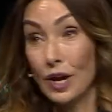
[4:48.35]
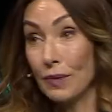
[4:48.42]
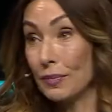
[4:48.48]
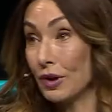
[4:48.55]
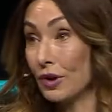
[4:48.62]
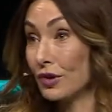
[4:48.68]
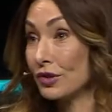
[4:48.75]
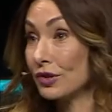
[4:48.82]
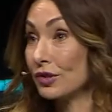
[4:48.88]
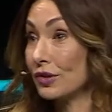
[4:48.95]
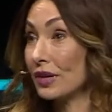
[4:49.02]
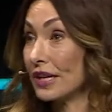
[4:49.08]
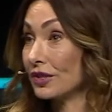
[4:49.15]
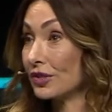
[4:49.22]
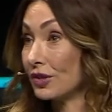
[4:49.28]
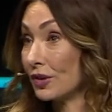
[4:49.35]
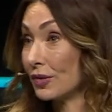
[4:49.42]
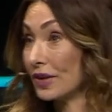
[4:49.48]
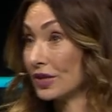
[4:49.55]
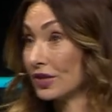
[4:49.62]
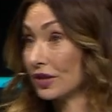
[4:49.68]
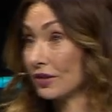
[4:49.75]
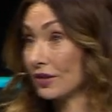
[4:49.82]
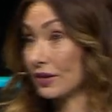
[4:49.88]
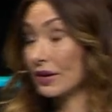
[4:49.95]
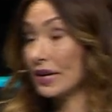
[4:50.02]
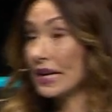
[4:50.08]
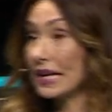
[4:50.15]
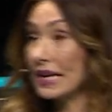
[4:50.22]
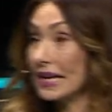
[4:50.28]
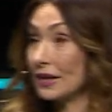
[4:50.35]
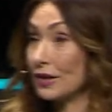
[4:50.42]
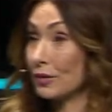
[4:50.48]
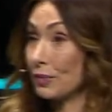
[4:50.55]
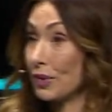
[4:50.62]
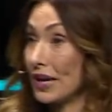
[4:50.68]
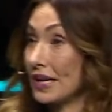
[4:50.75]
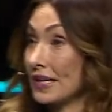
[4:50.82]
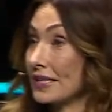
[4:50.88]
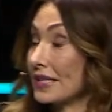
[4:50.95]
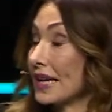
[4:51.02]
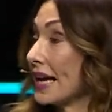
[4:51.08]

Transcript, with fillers: but also get to know each other in the breaks.